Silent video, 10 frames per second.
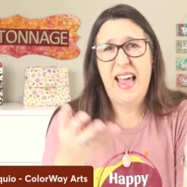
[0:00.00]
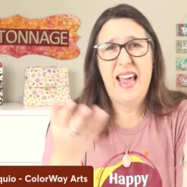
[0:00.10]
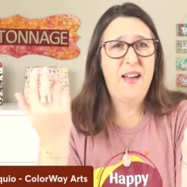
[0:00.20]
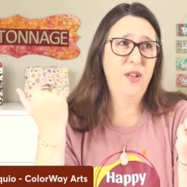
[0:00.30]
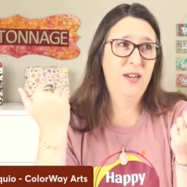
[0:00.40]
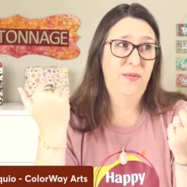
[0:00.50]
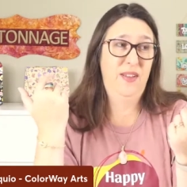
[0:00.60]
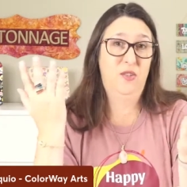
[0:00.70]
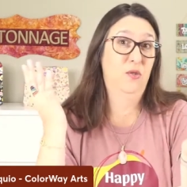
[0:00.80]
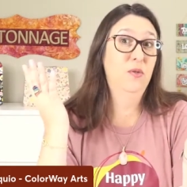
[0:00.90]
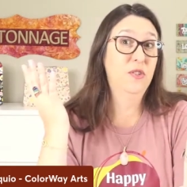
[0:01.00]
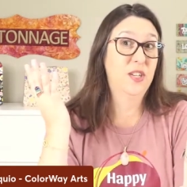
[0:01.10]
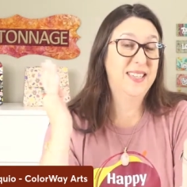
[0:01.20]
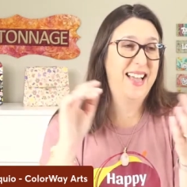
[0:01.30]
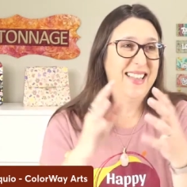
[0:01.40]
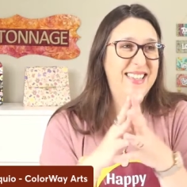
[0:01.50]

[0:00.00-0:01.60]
I have other things to do, she said.